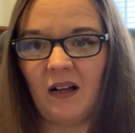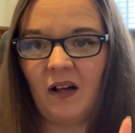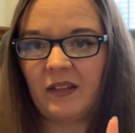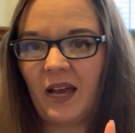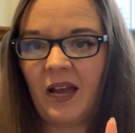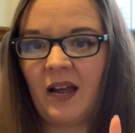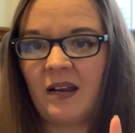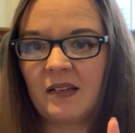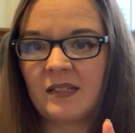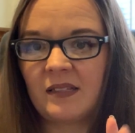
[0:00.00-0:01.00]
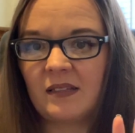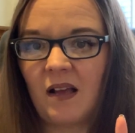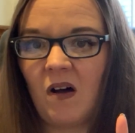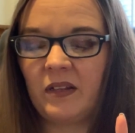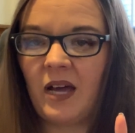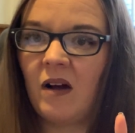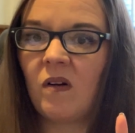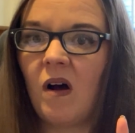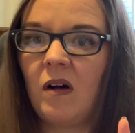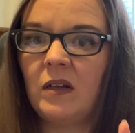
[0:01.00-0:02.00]
All the addicts, all the
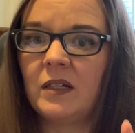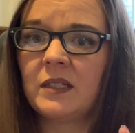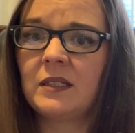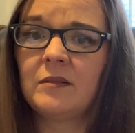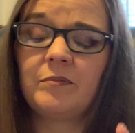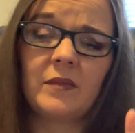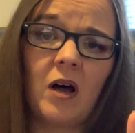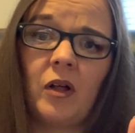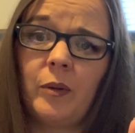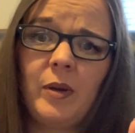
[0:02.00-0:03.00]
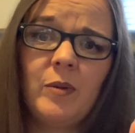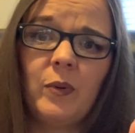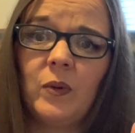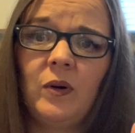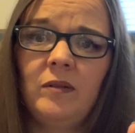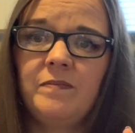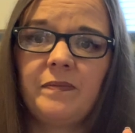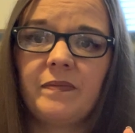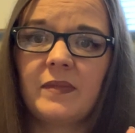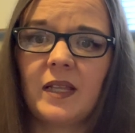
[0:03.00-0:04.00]
alcoholics, all the people
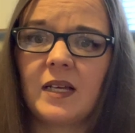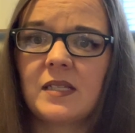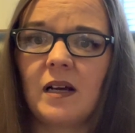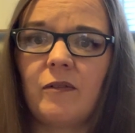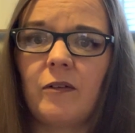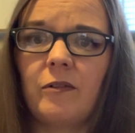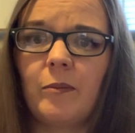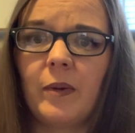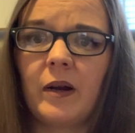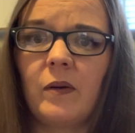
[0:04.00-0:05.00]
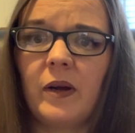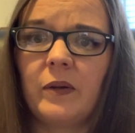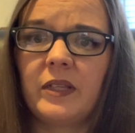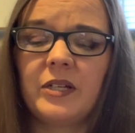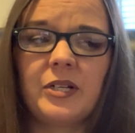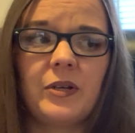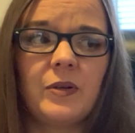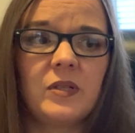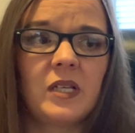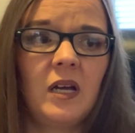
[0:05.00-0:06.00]
that suffer from mental health
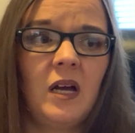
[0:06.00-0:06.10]
issues,